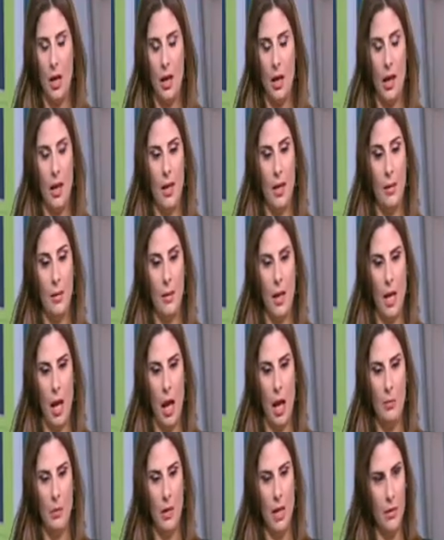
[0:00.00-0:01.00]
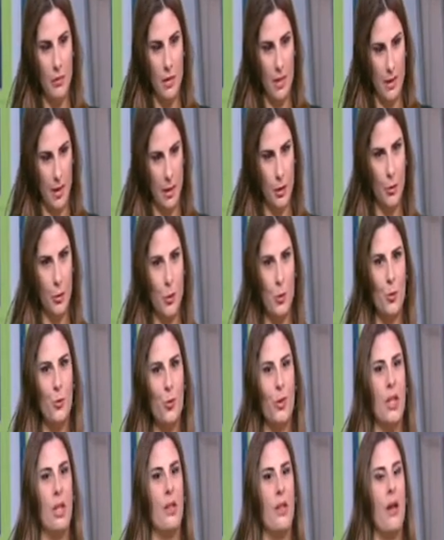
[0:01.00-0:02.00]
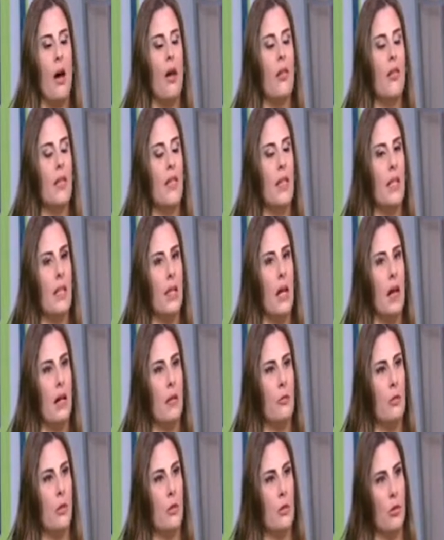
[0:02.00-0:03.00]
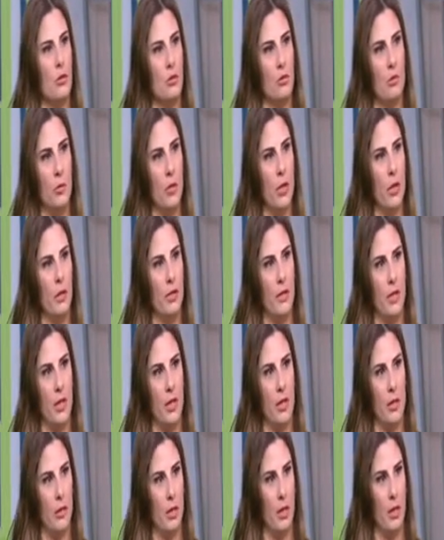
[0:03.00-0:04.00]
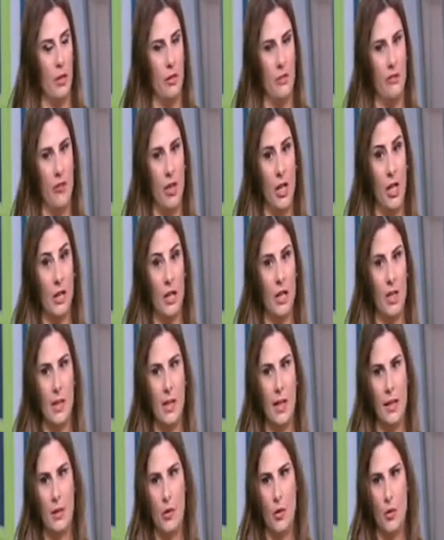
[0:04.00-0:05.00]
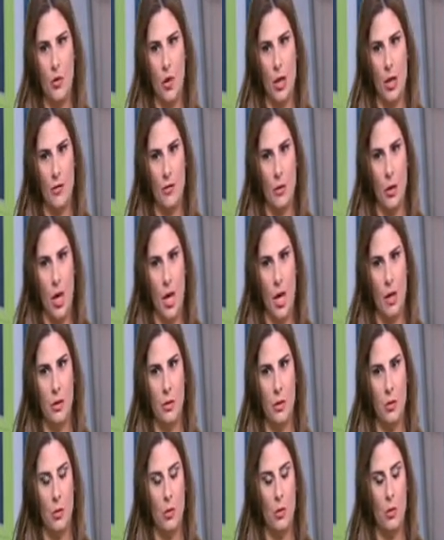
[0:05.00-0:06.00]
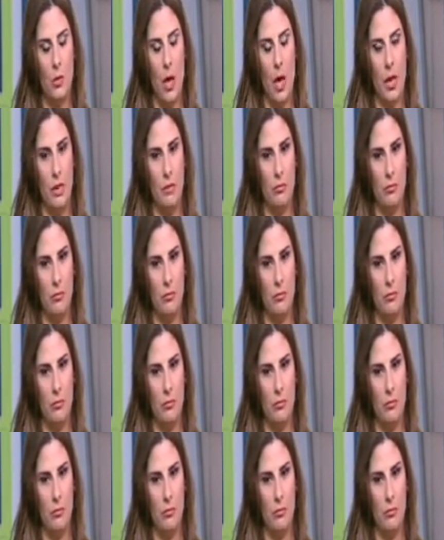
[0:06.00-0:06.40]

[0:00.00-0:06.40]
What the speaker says: let me tell you a story. The other day I was with a very nice taxi driver, and I